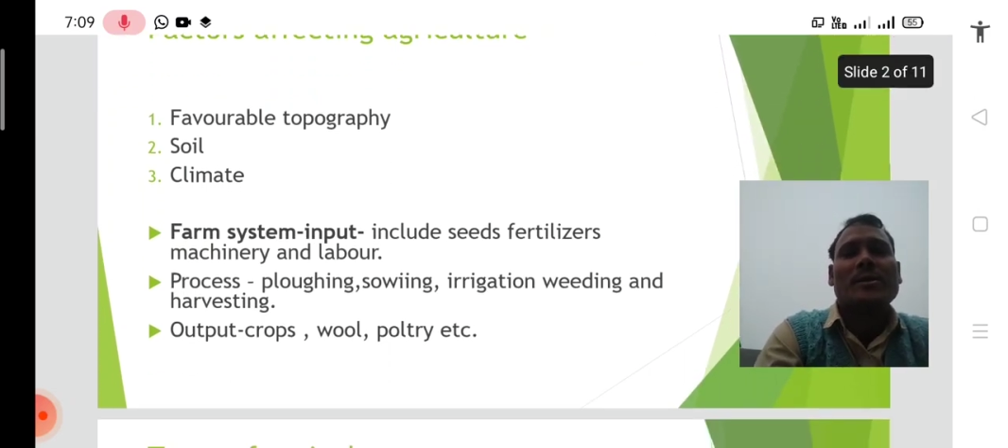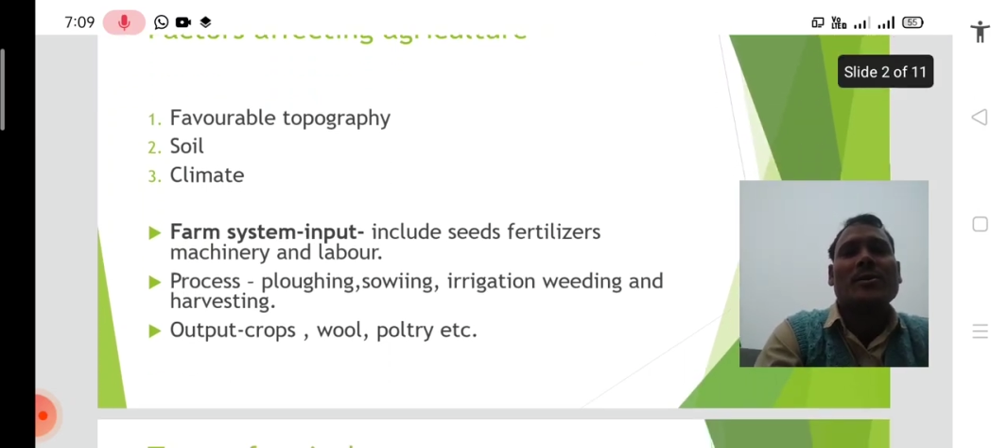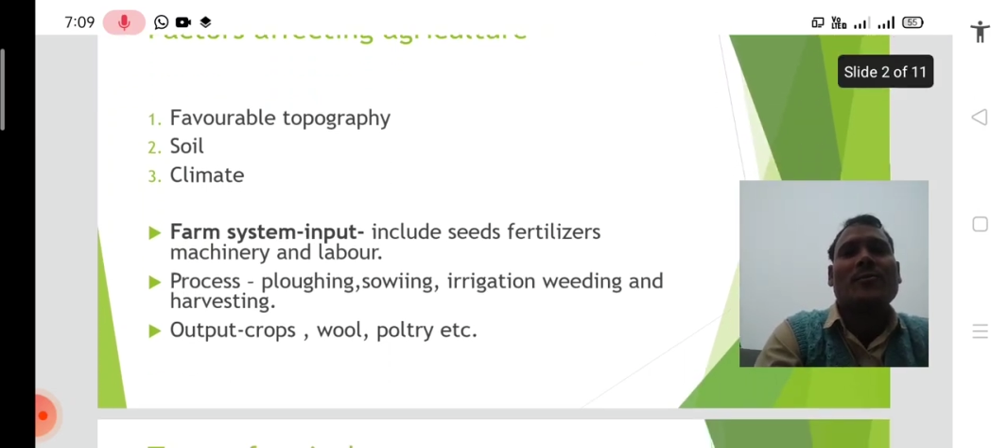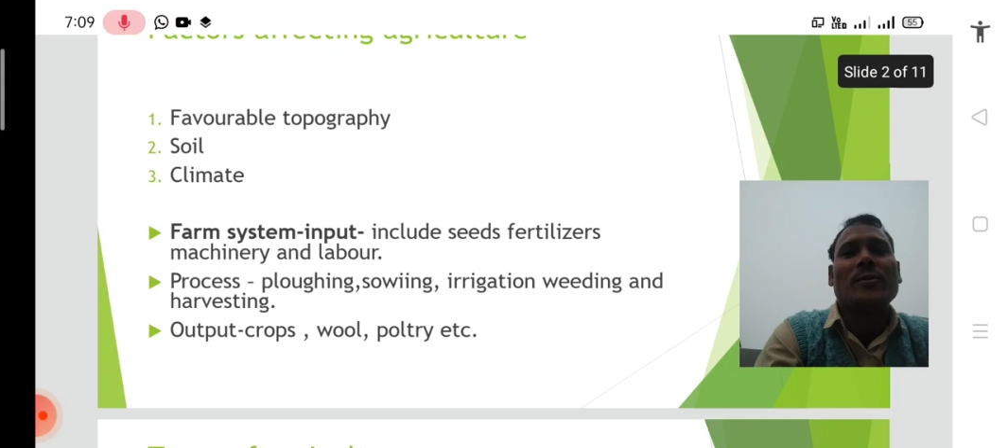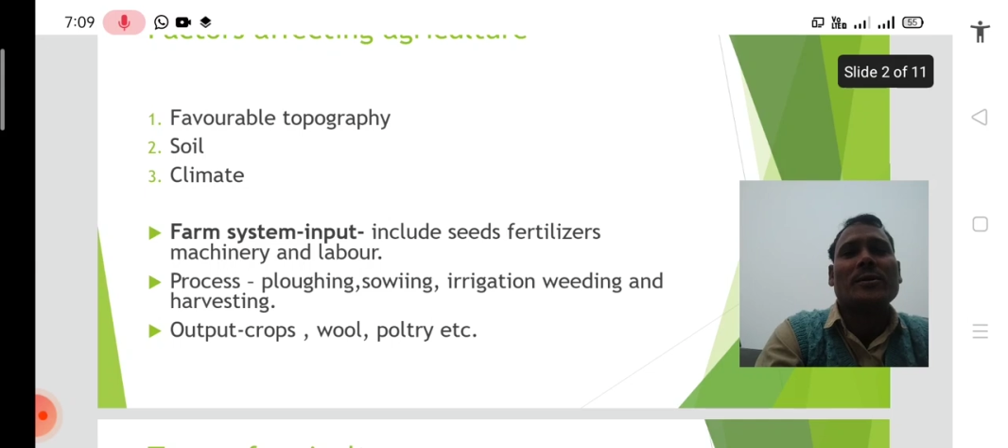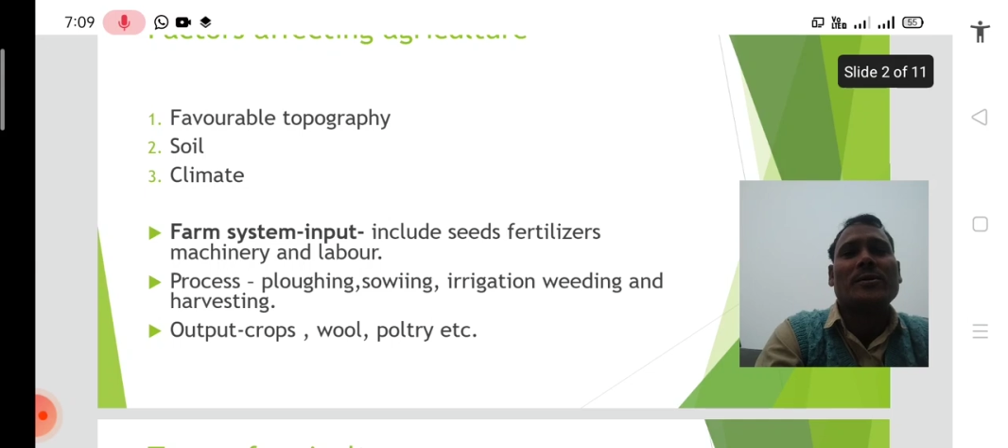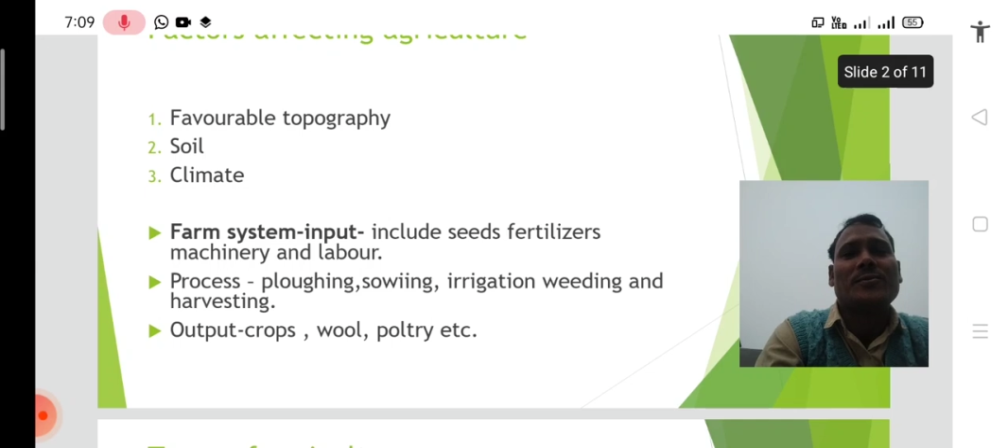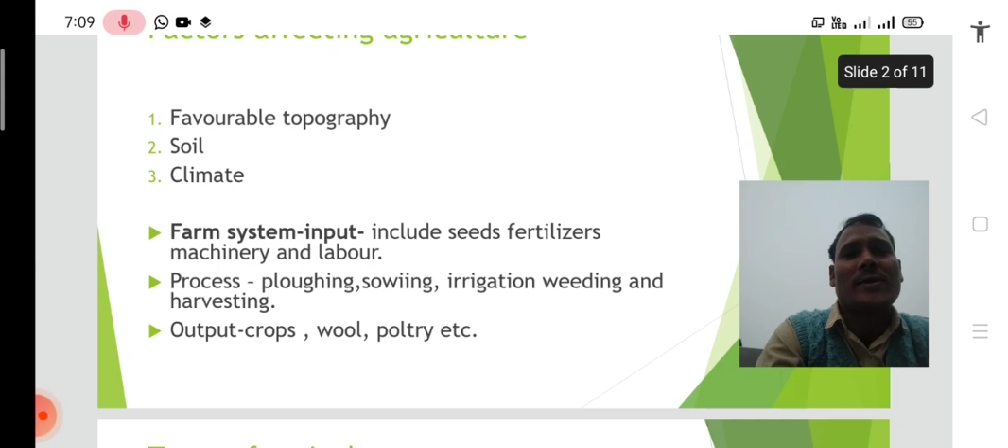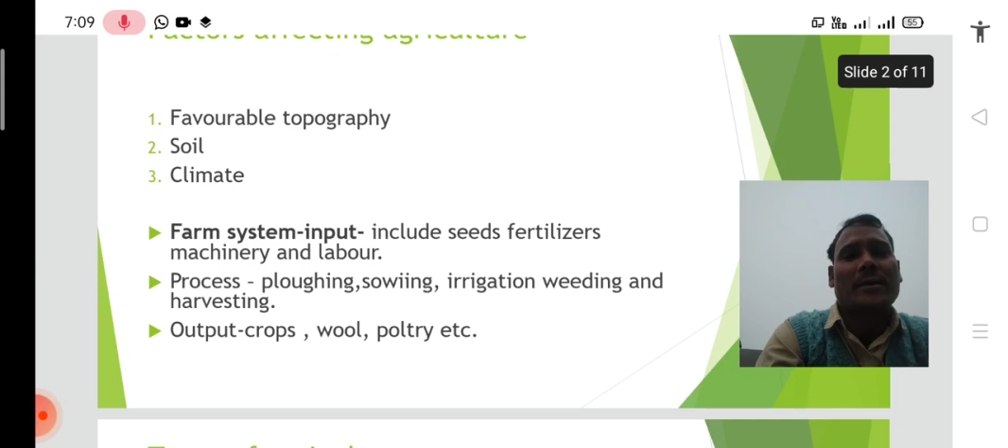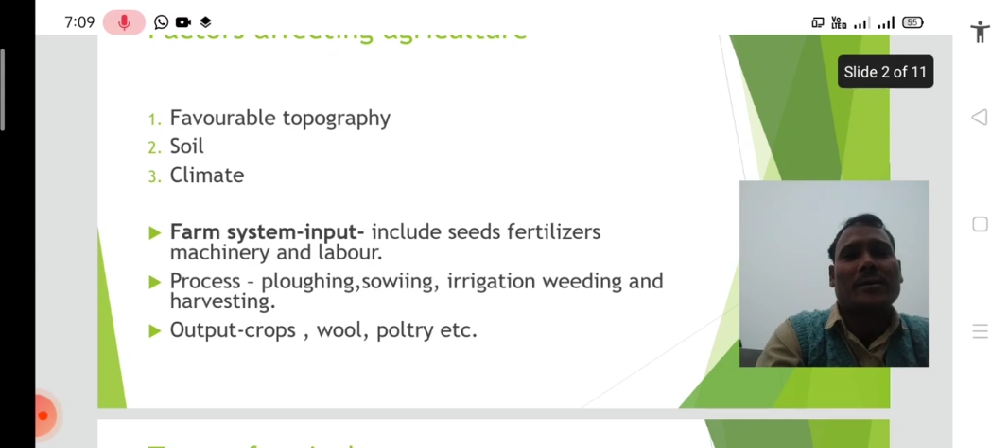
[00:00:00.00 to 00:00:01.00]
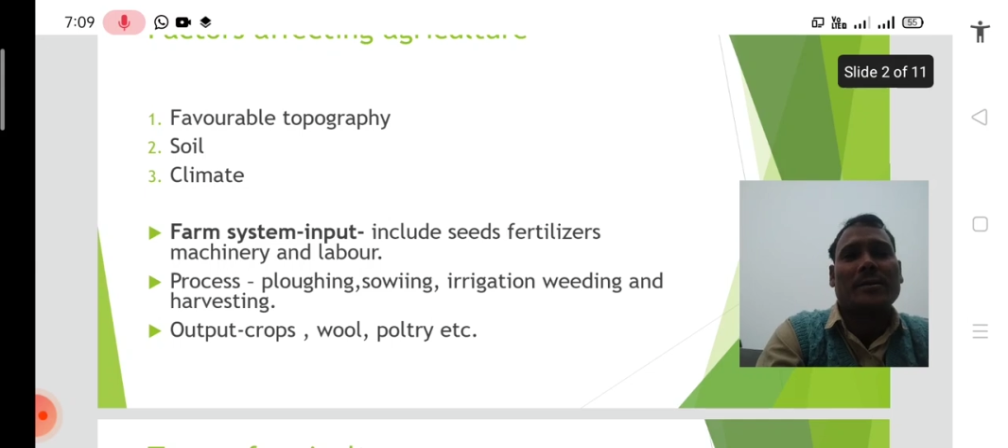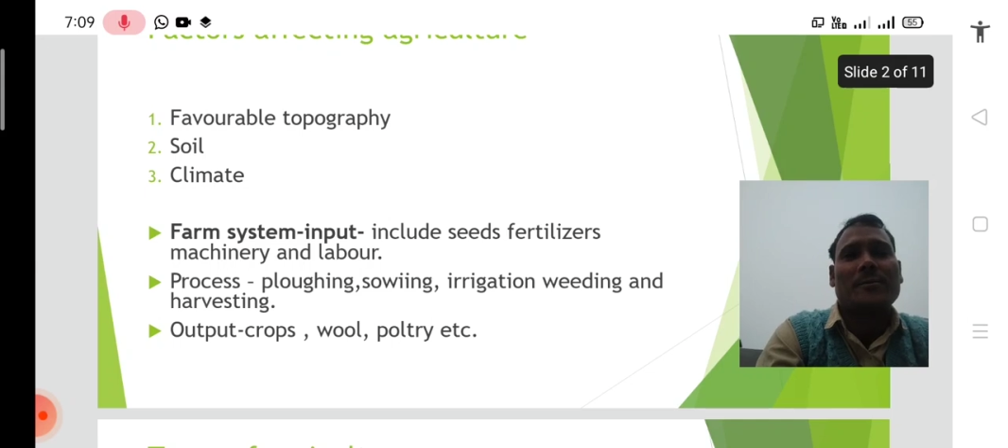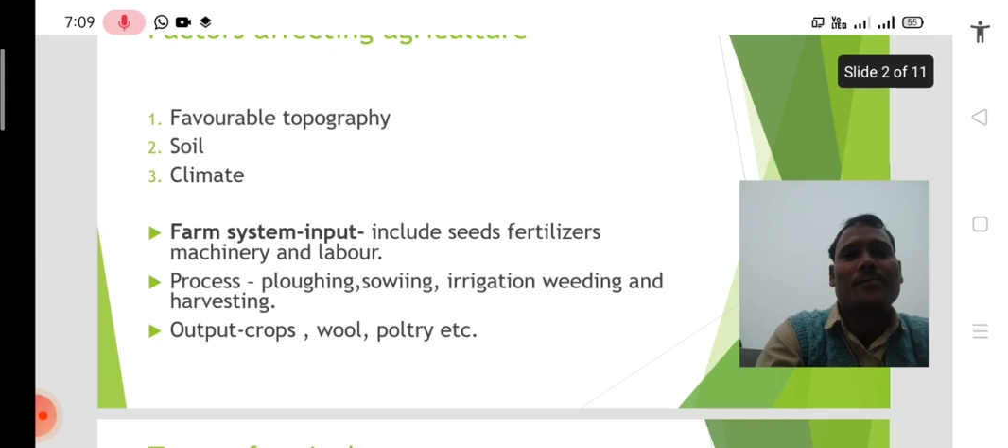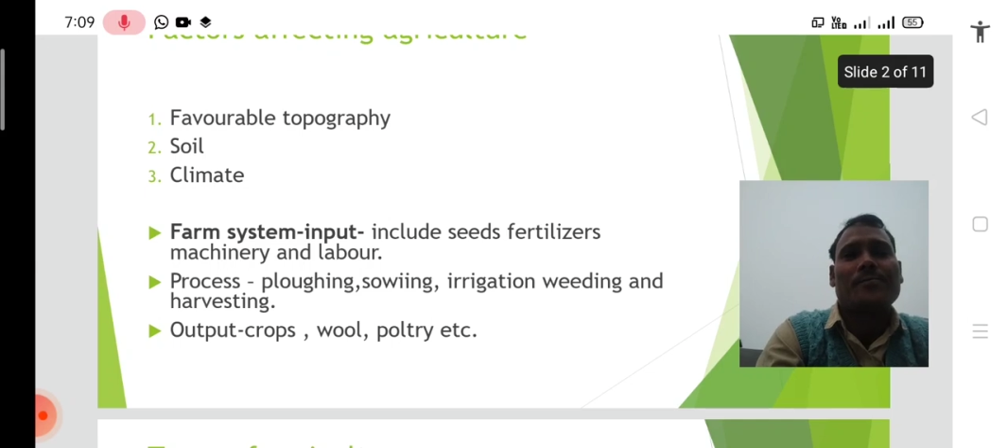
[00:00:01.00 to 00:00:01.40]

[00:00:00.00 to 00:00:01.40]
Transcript: is the first factor.